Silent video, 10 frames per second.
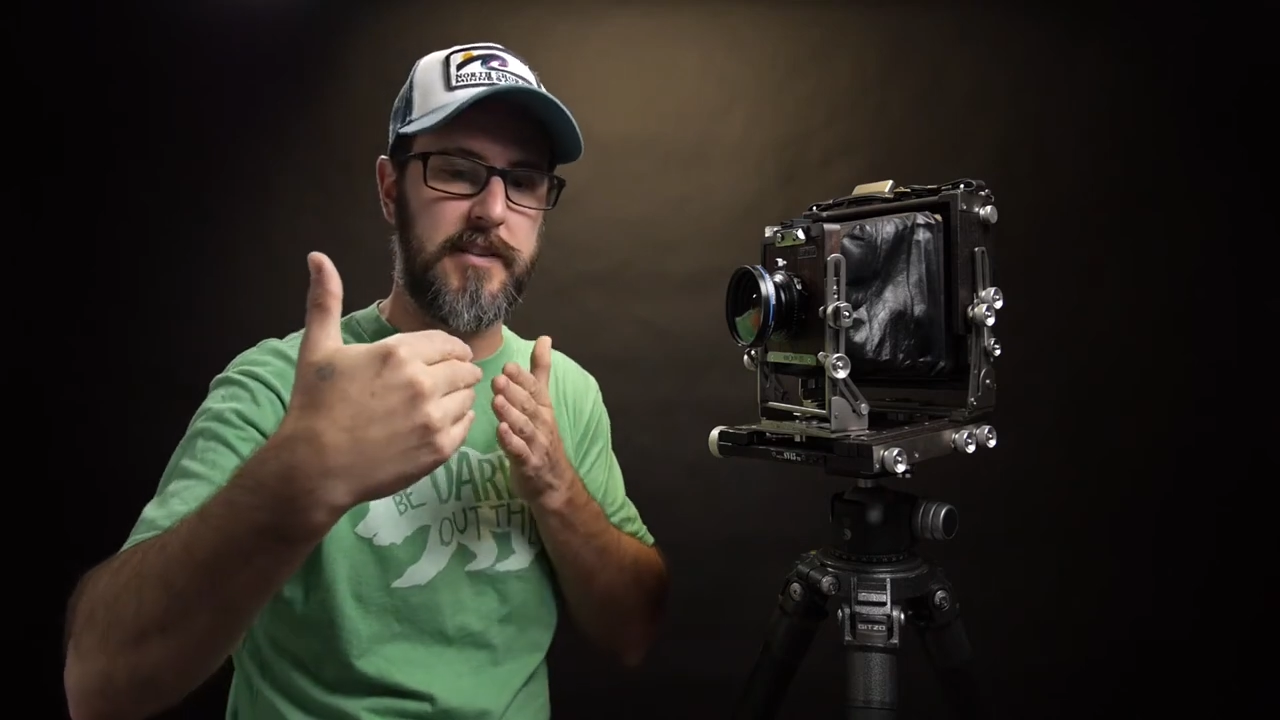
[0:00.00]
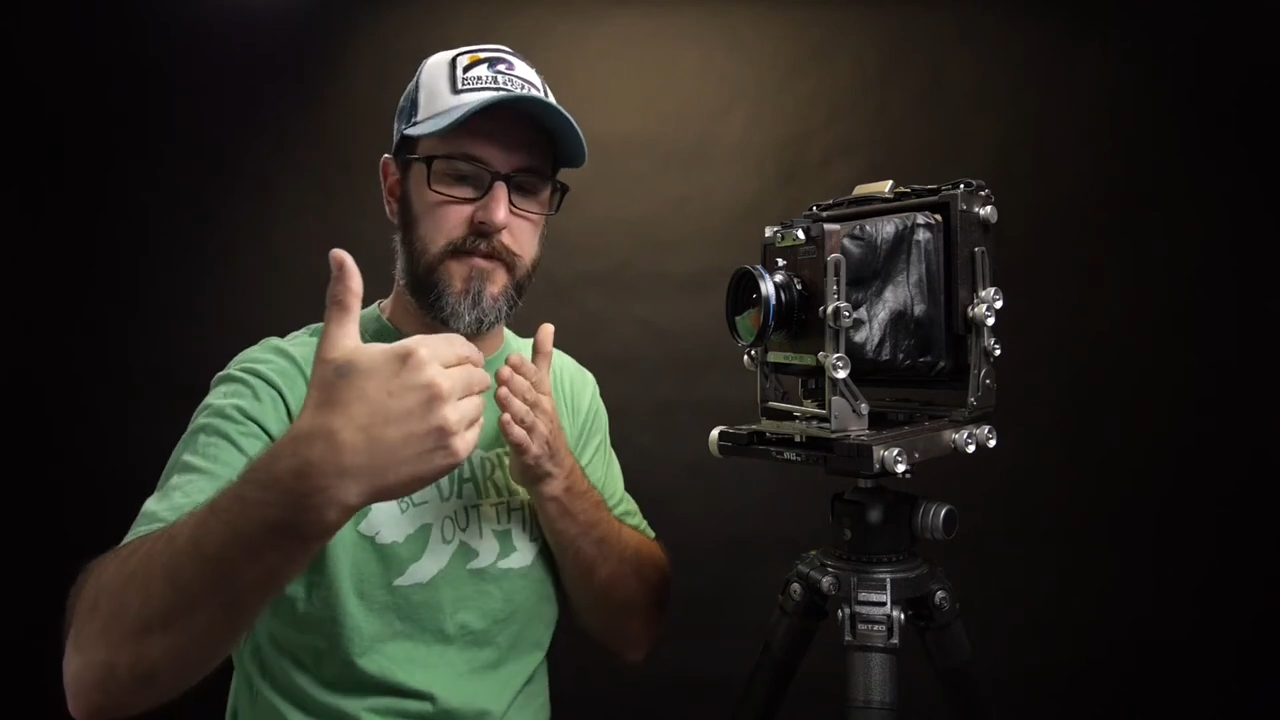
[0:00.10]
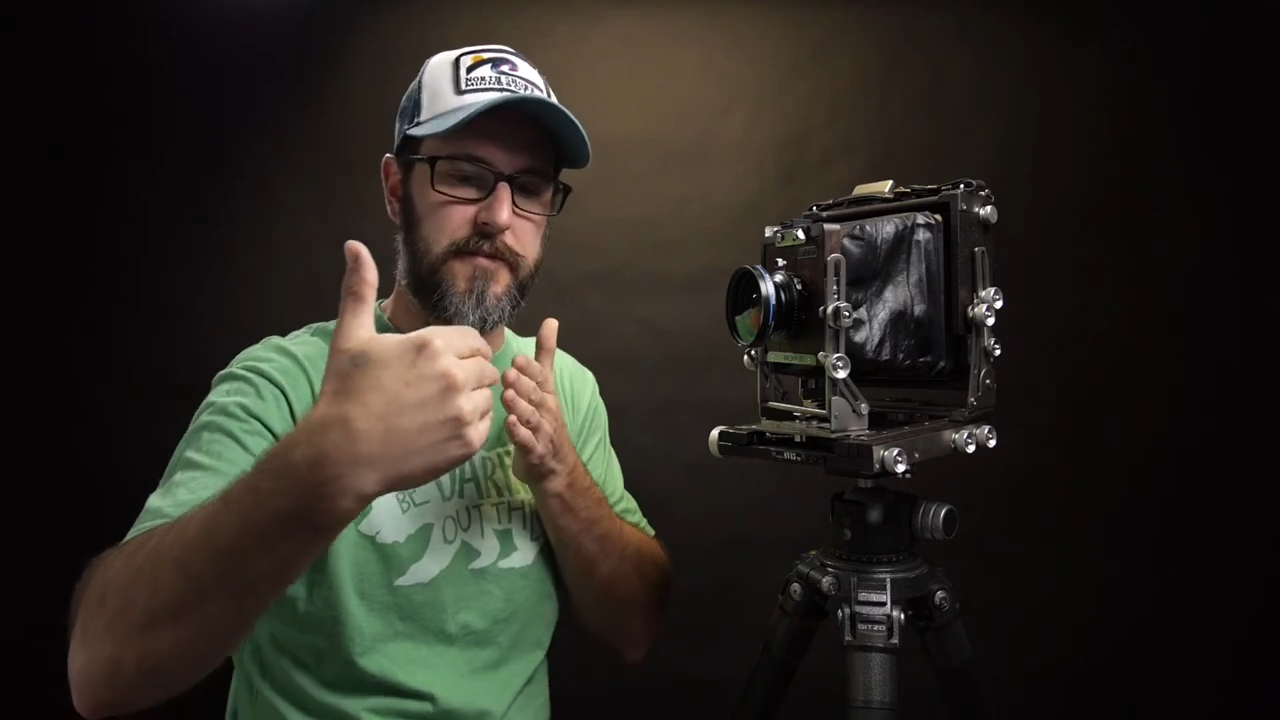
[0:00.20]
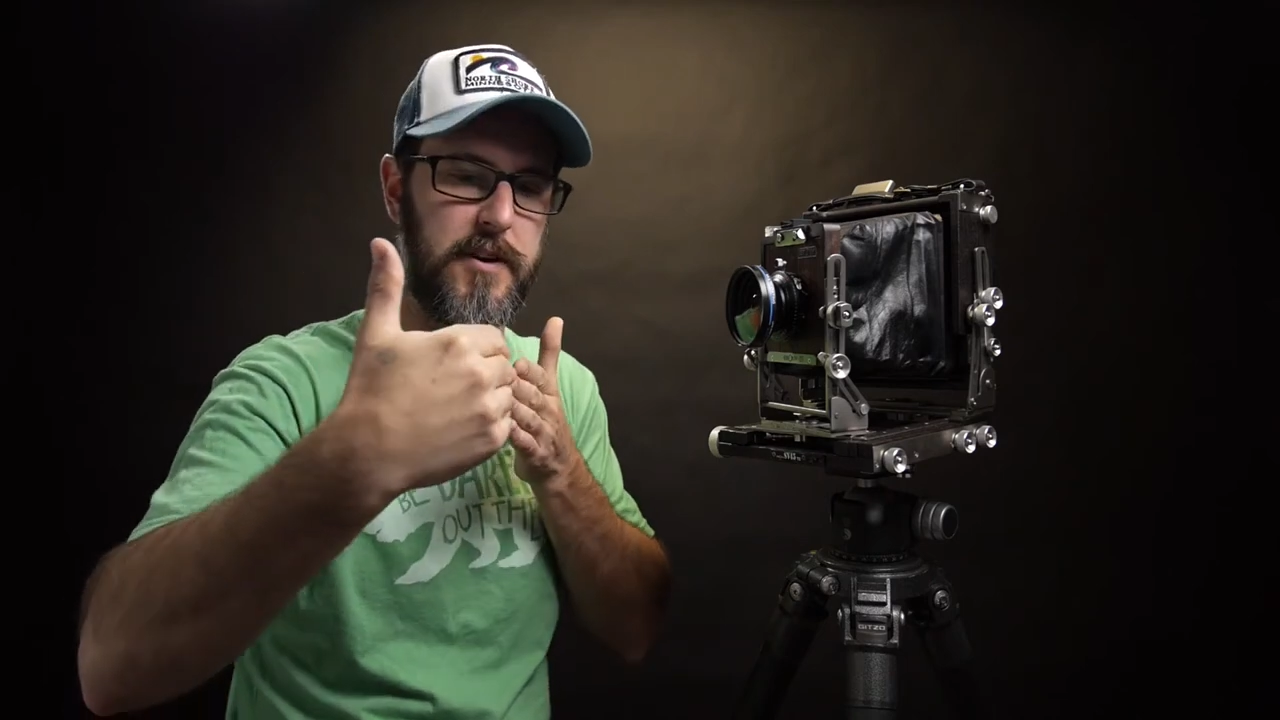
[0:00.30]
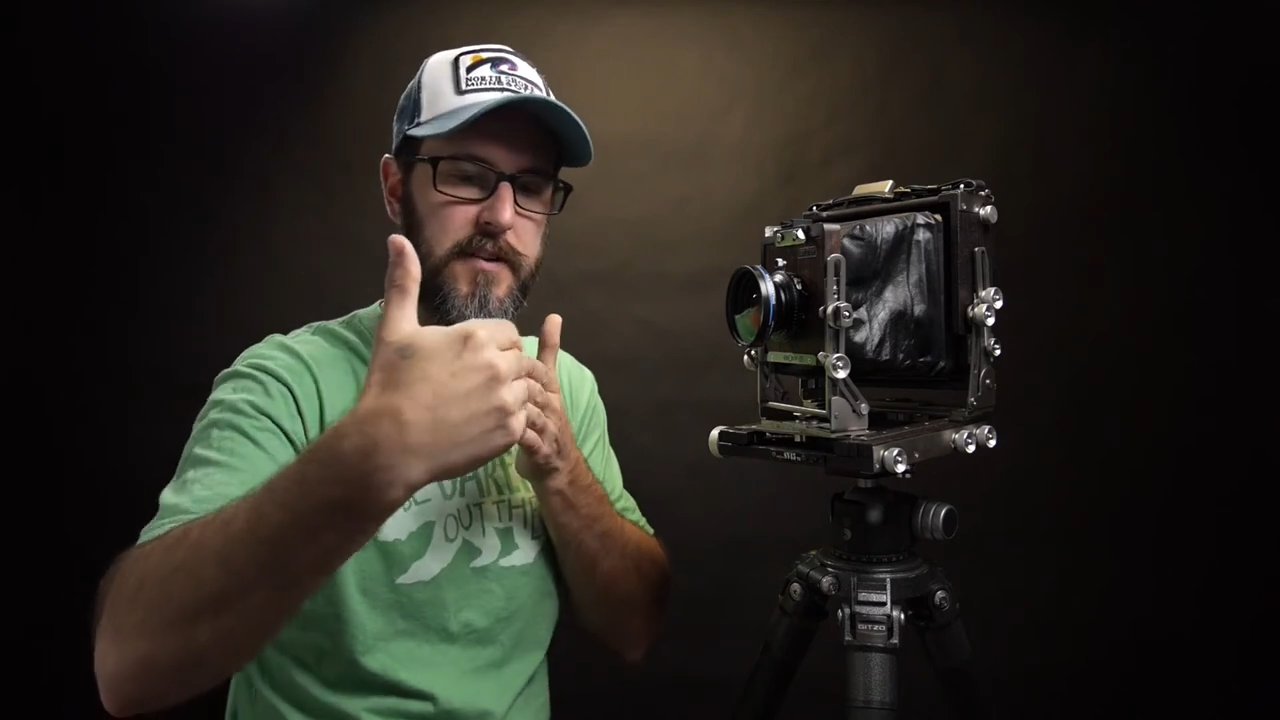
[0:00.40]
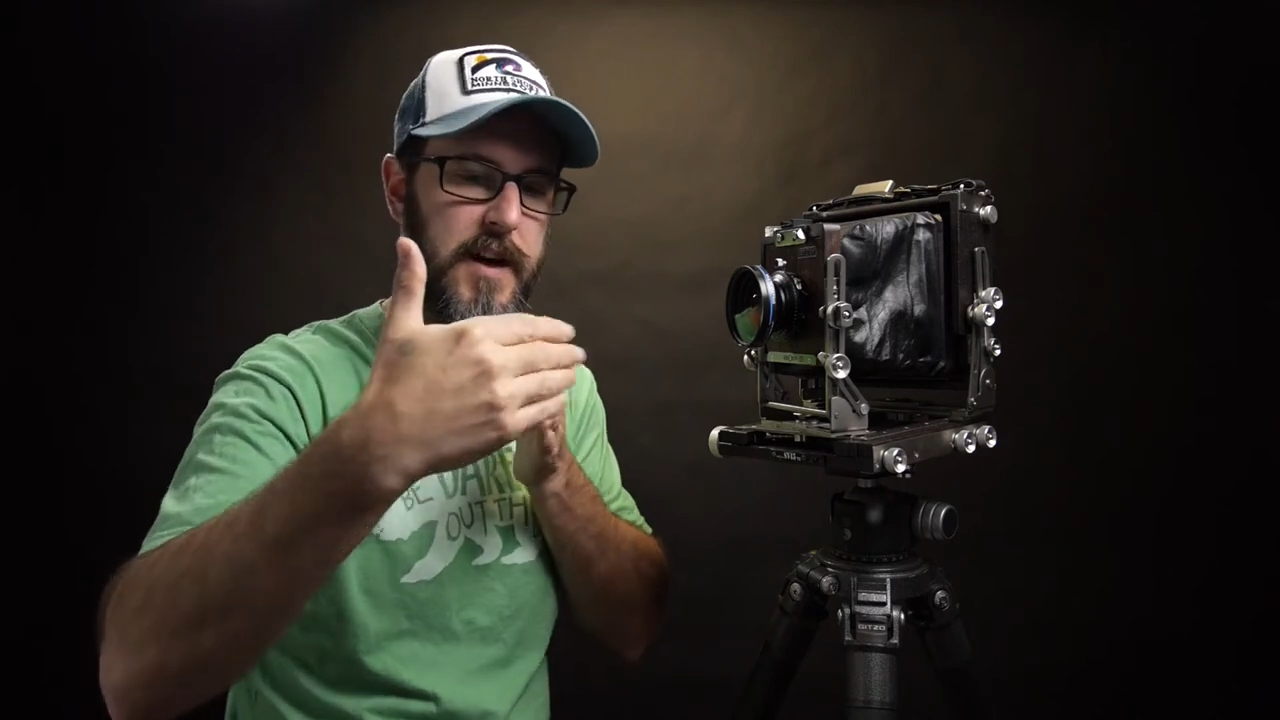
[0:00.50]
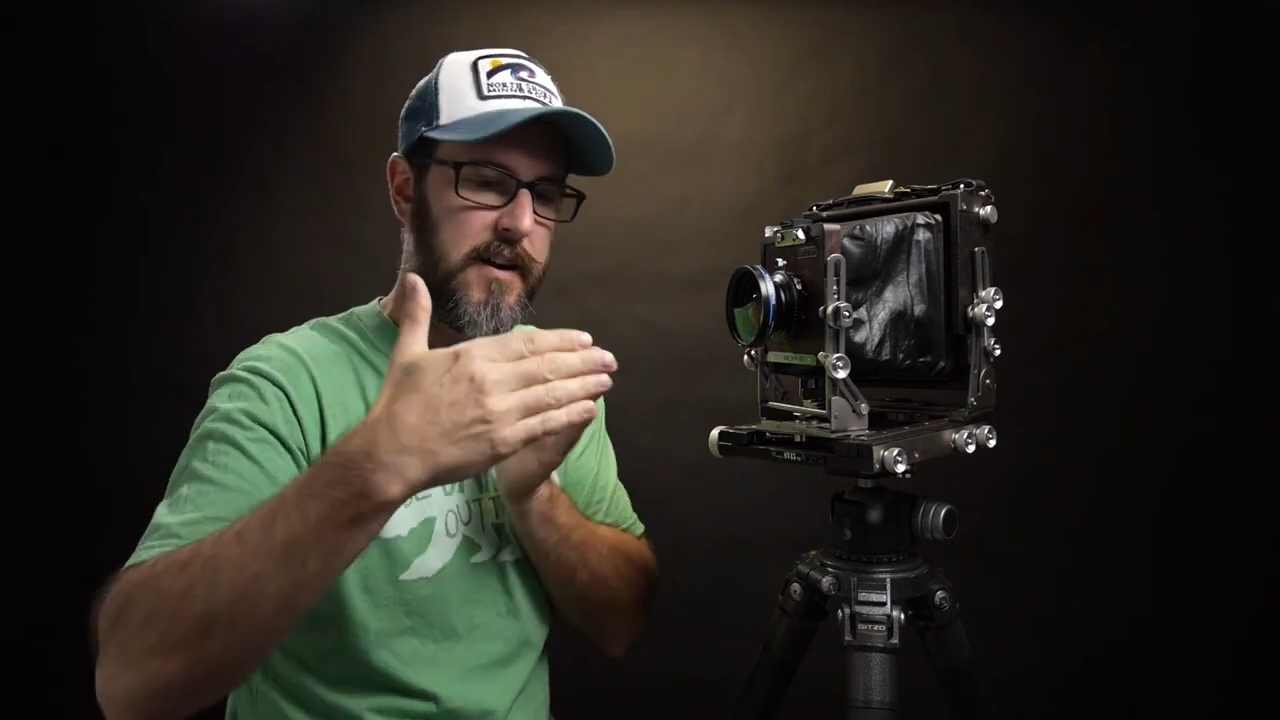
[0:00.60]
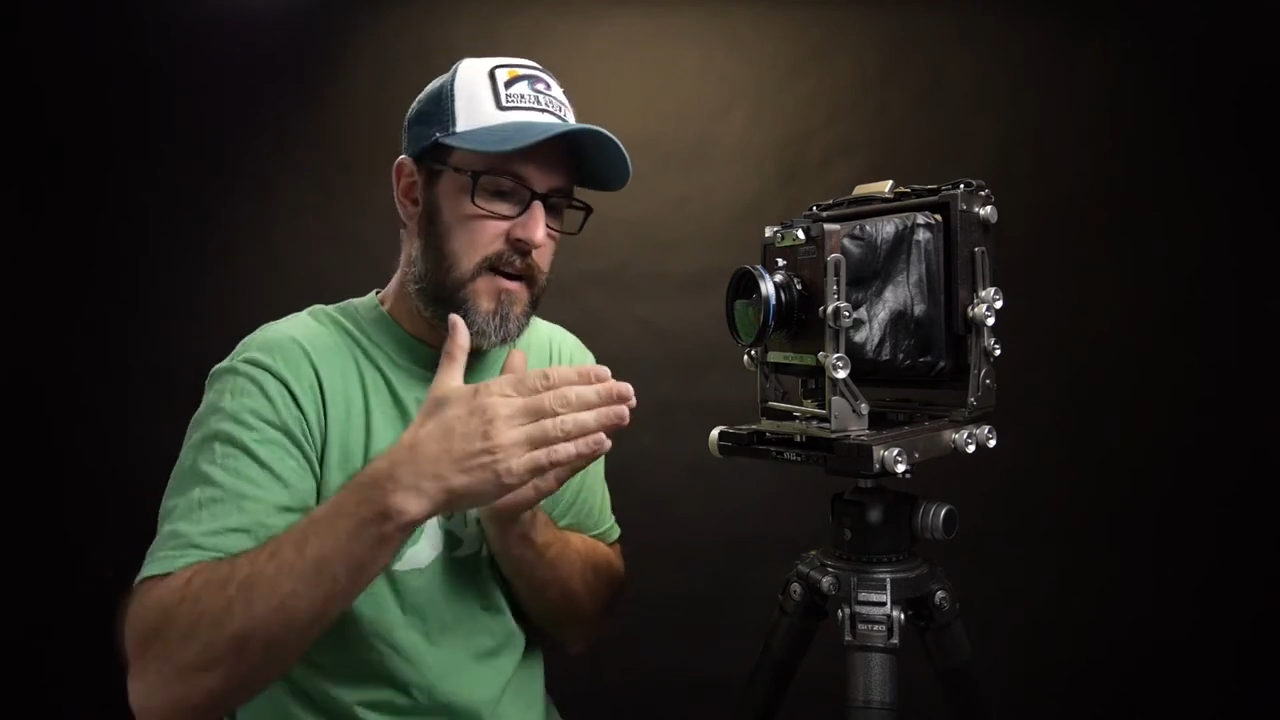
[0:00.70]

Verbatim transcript: on the front of that